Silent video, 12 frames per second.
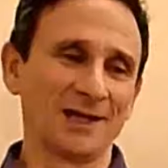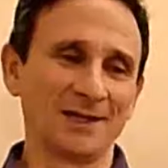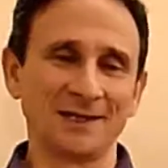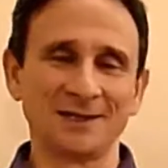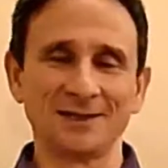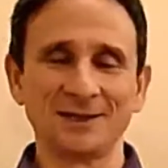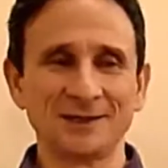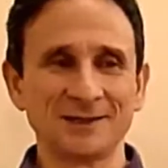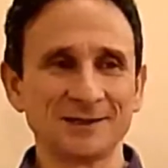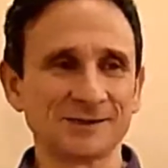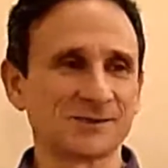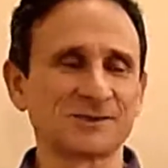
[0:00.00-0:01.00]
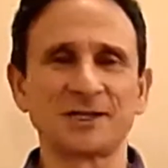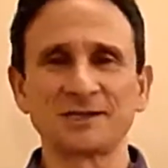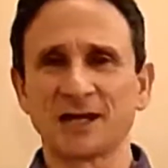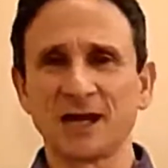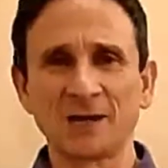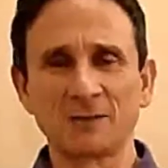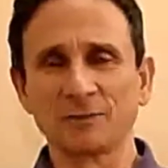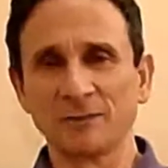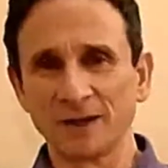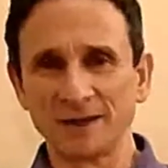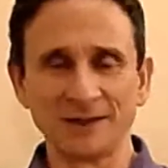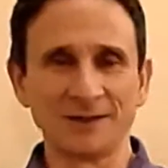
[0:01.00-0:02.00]
And does it take time or
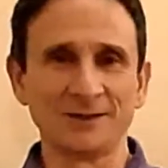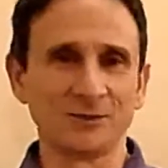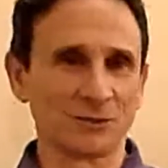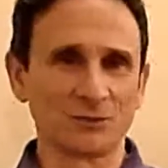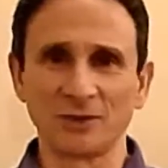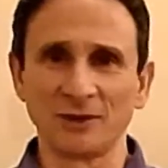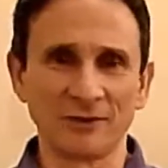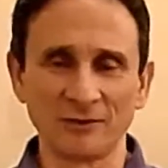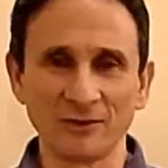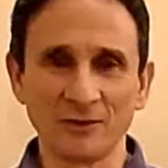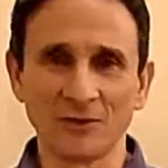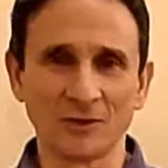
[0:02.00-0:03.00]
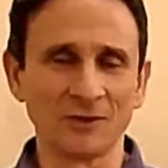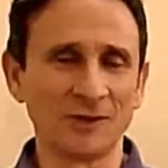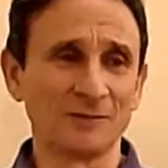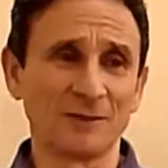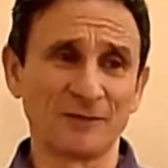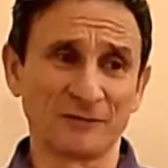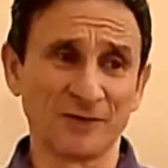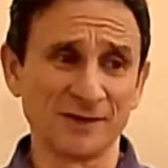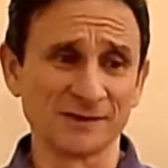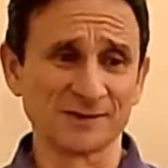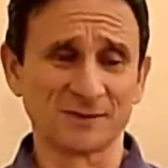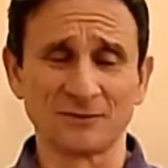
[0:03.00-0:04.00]
money? Or, you know, or my
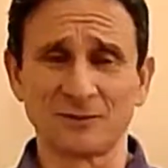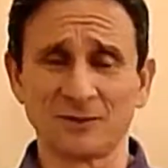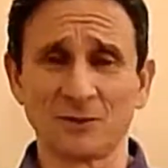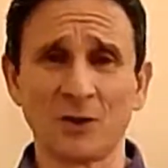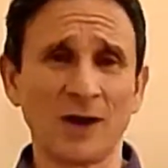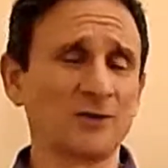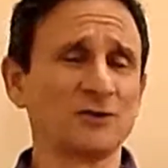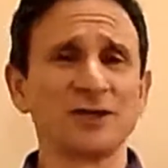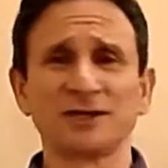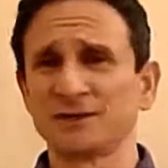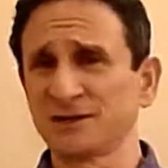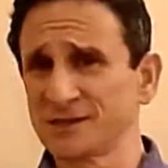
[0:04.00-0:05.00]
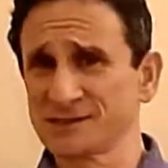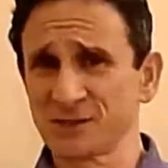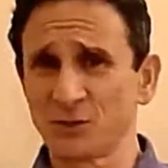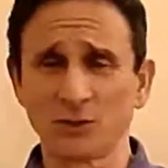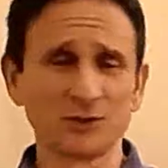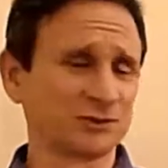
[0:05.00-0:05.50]
friends will go, why are you taking this course?